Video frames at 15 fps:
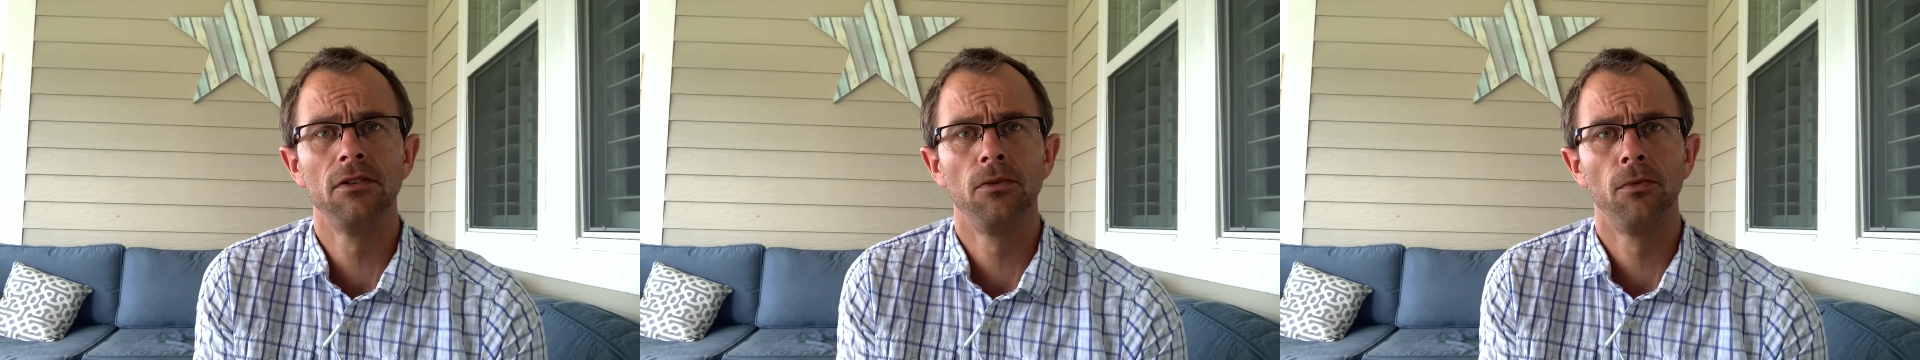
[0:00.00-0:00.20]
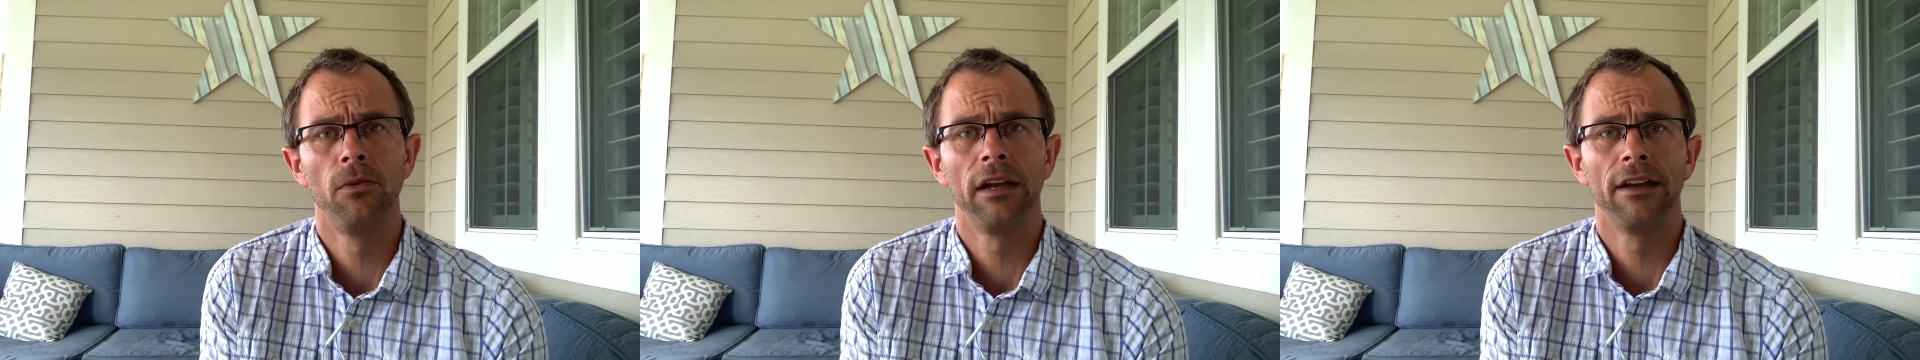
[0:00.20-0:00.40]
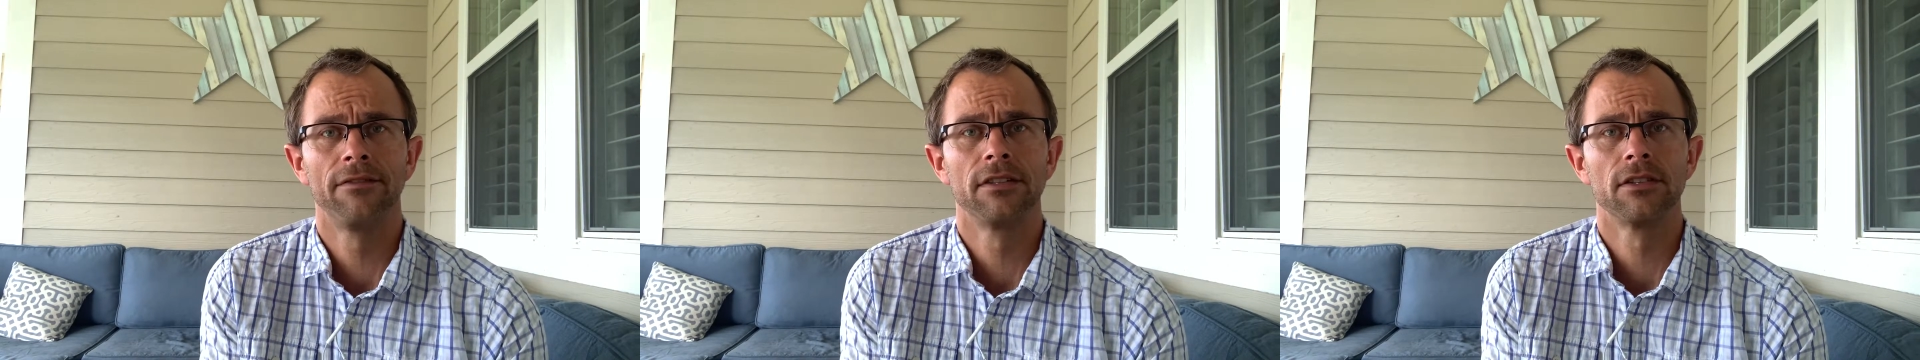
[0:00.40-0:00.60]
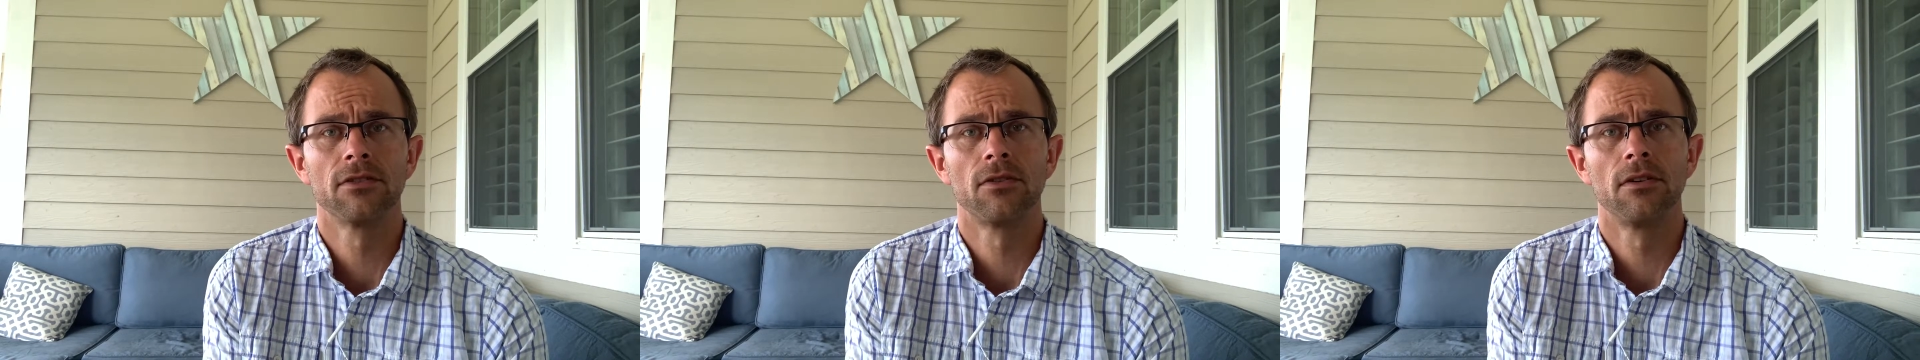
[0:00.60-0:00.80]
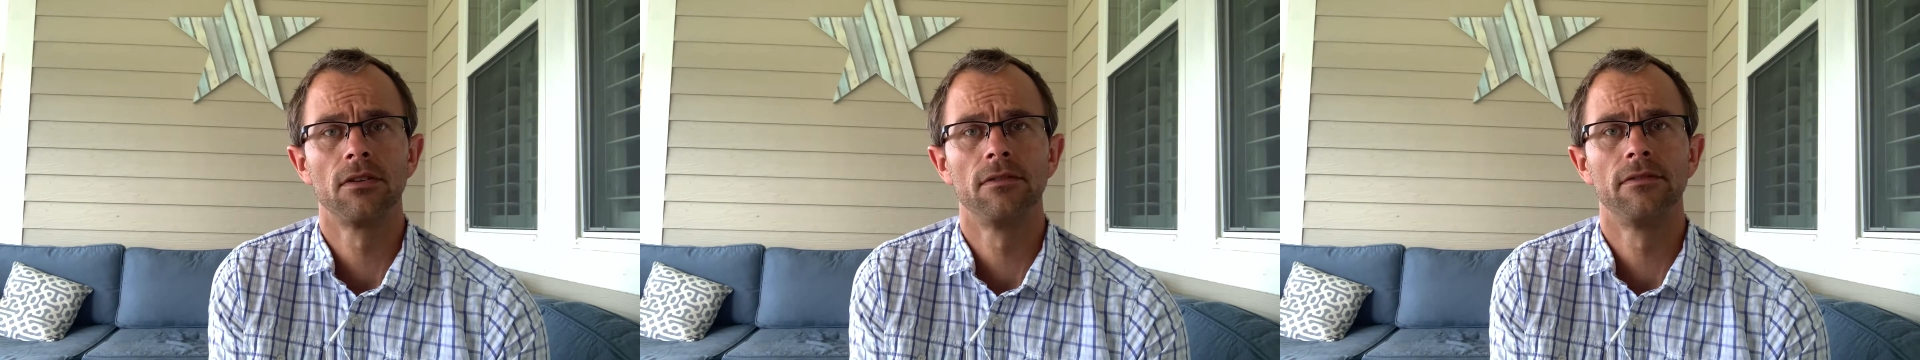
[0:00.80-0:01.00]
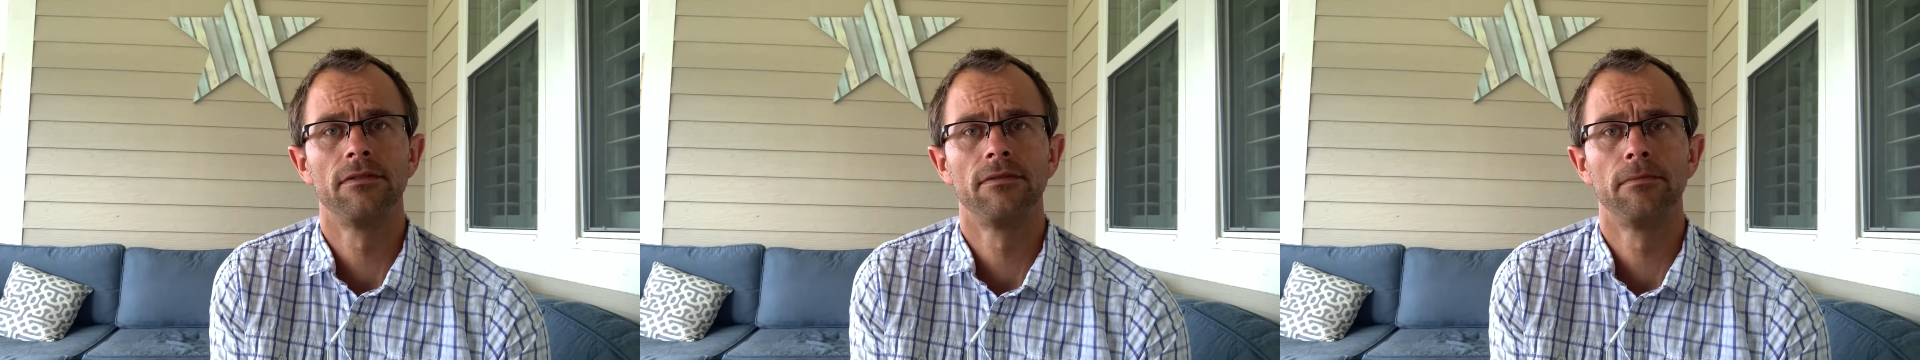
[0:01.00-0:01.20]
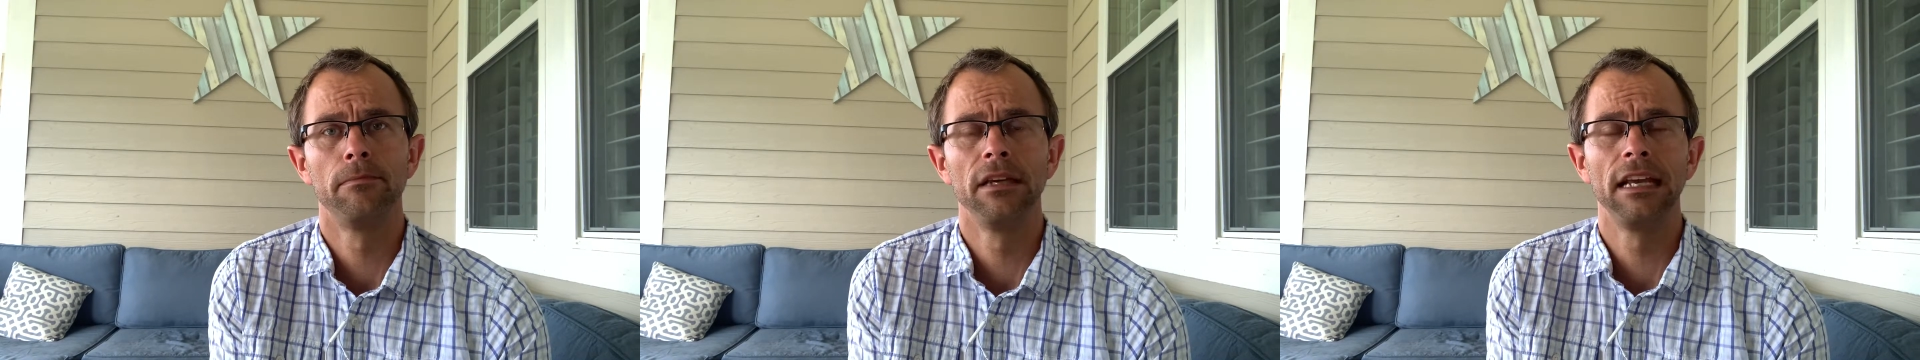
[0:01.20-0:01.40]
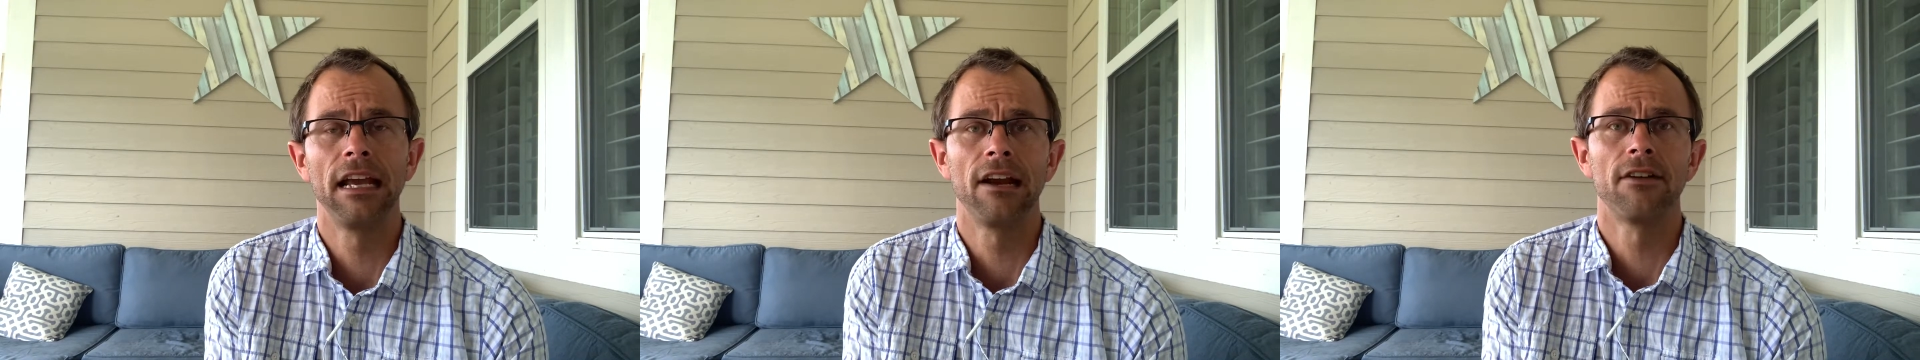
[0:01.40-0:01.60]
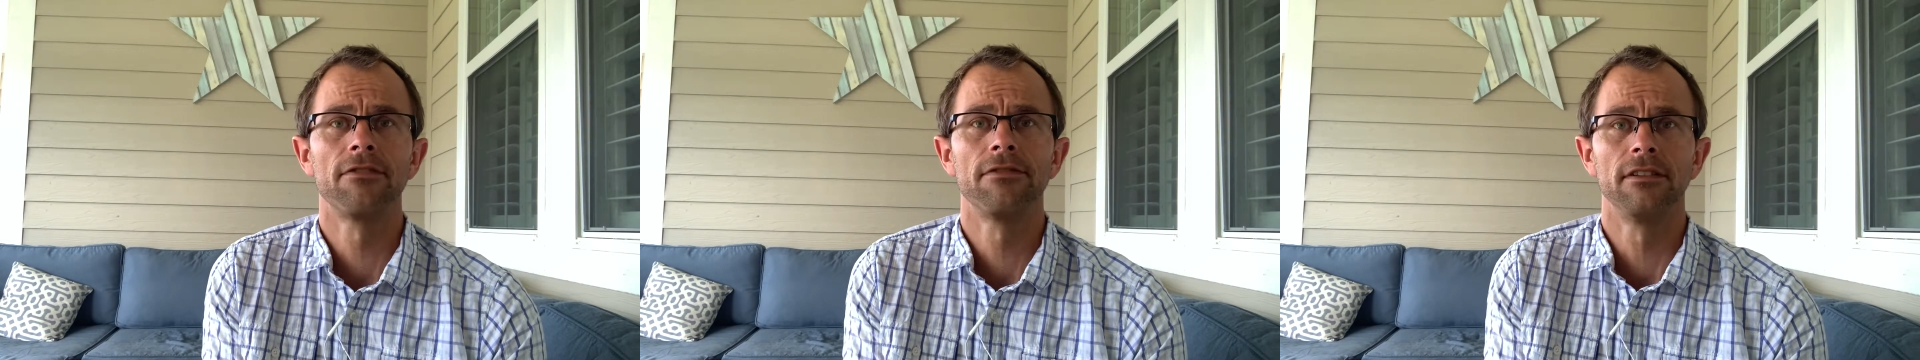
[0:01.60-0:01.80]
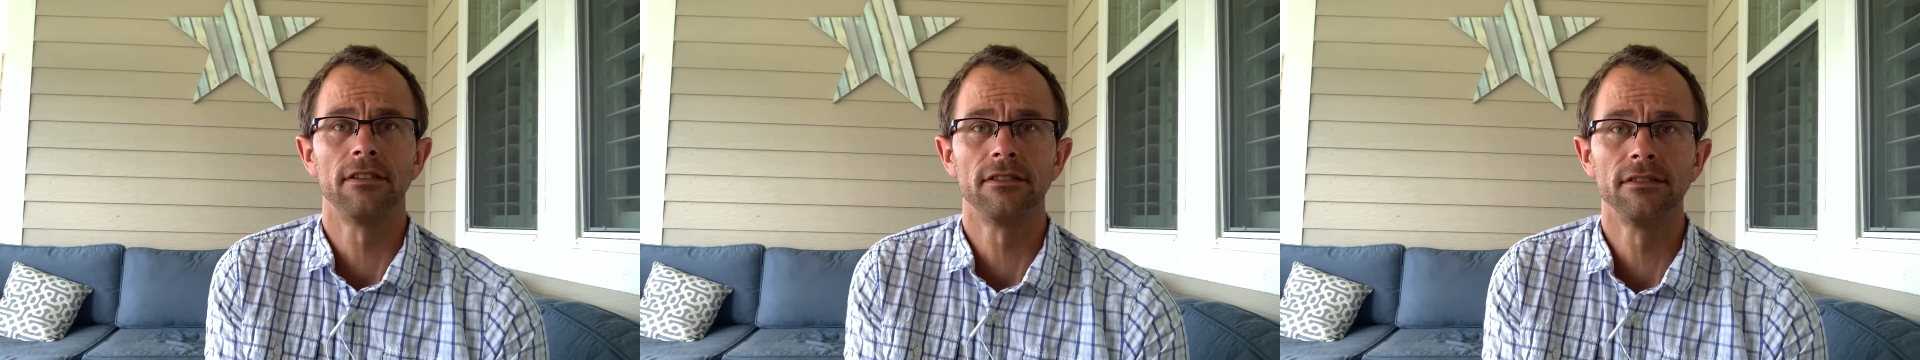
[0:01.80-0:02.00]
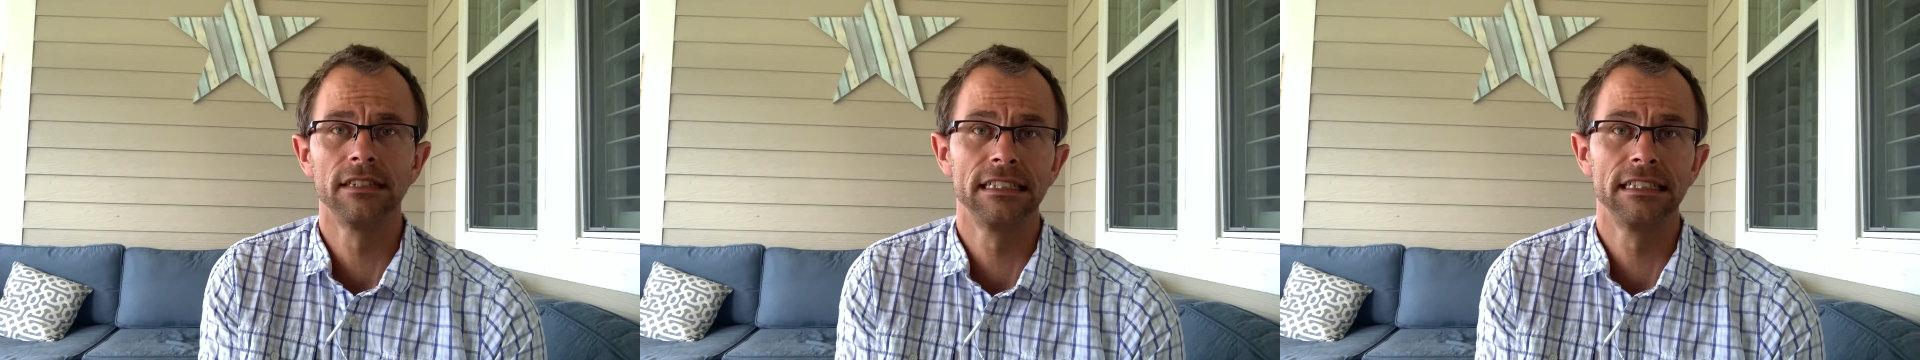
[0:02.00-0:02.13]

we have to sort of be careful,